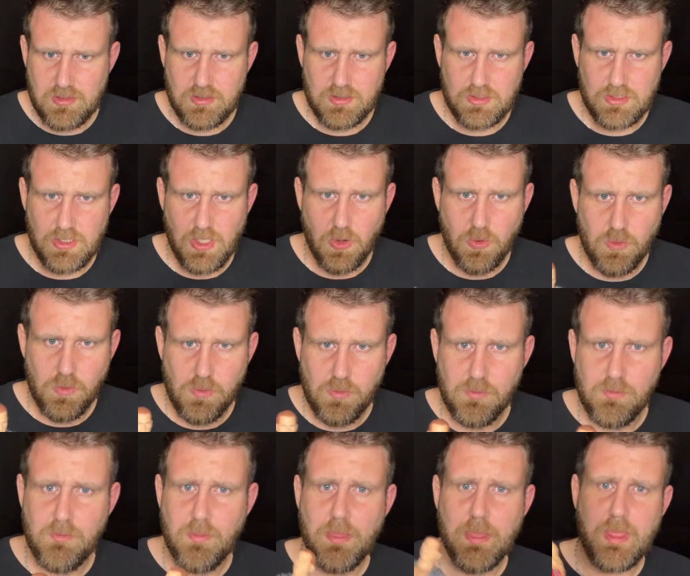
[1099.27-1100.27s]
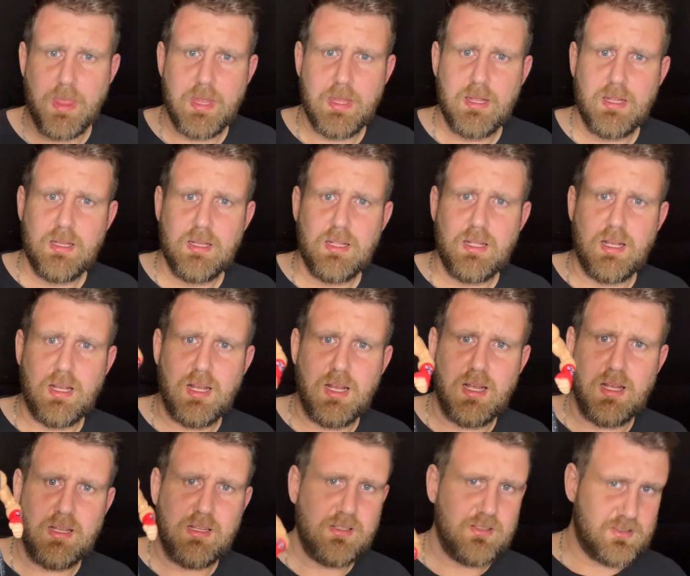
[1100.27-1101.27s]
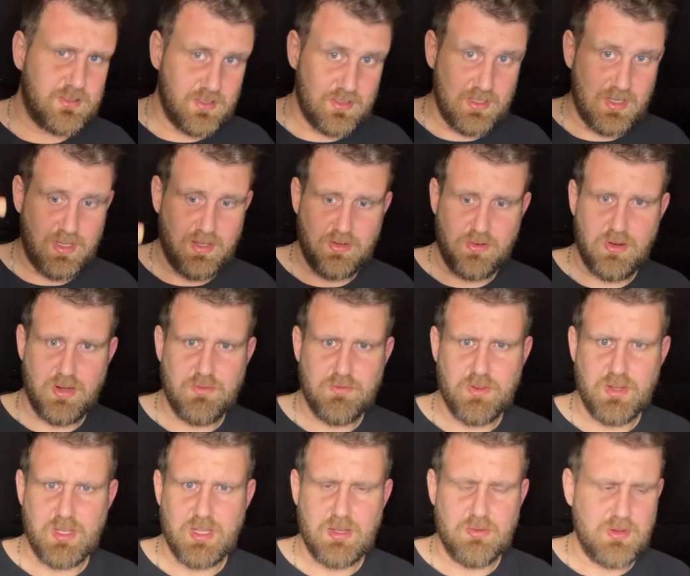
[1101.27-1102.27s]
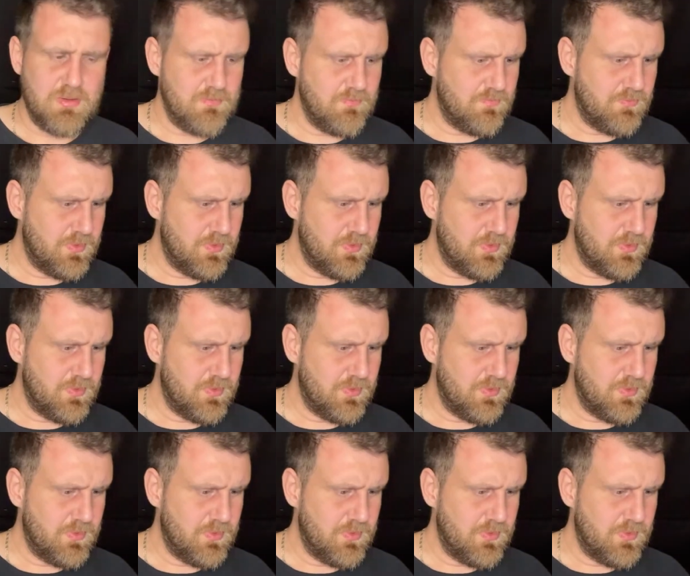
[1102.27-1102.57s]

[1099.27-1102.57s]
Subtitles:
Yo. So yeah, great figure, that one.